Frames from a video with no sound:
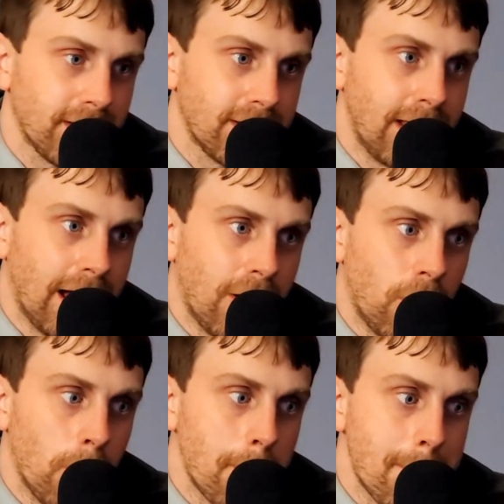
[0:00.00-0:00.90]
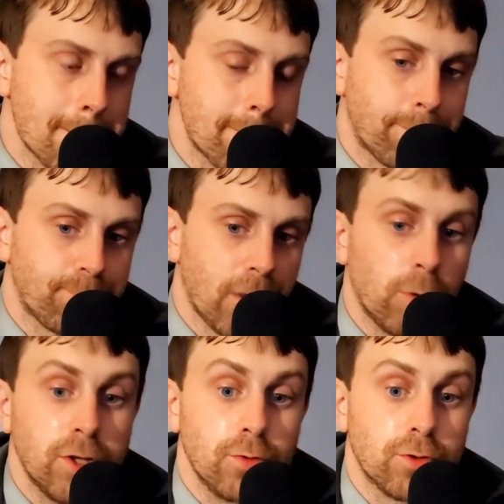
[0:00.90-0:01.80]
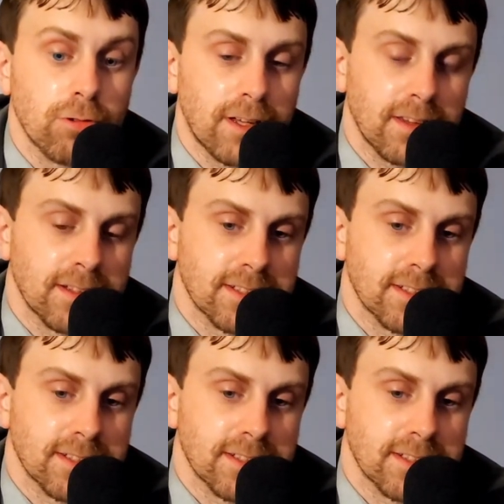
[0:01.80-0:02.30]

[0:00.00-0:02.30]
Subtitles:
Now, when you drink this